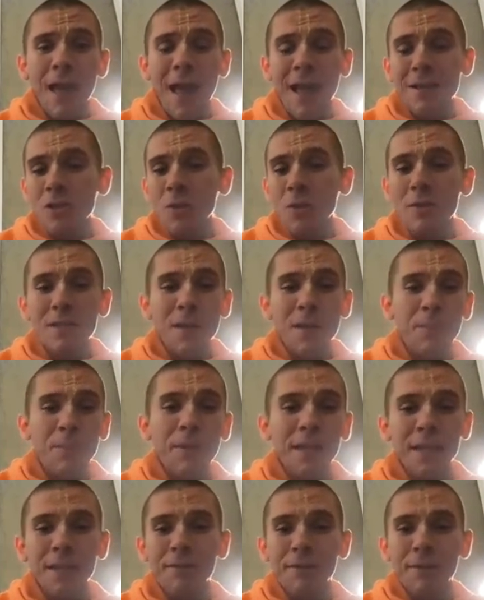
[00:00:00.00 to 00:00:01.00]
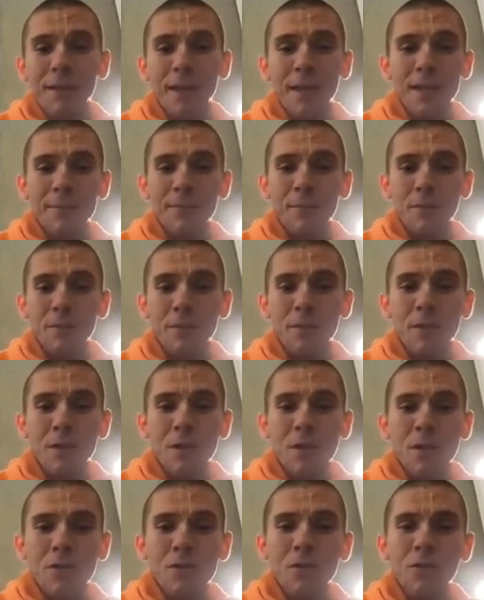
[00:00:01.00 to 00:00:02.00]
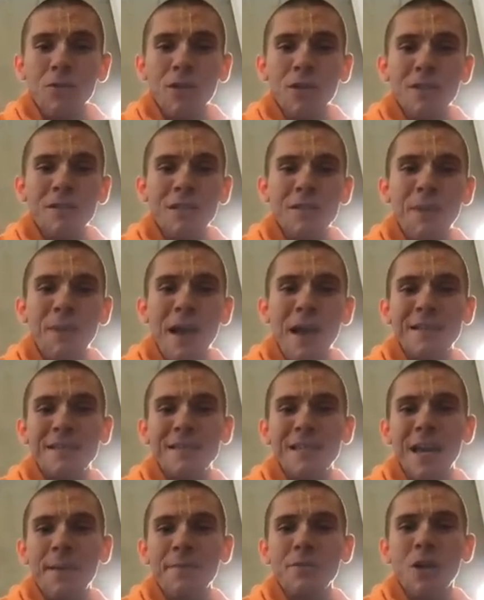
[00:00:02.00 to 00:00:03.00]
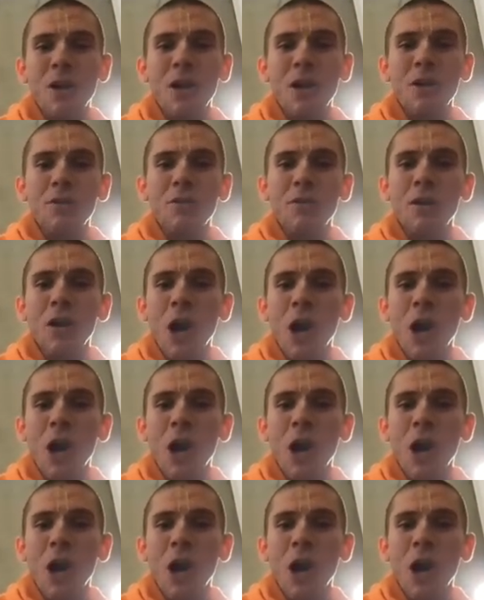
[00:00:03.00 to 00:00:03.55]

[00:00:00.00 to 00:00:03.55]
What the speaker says: And so it's completely relatable. So Krishna's pastimes are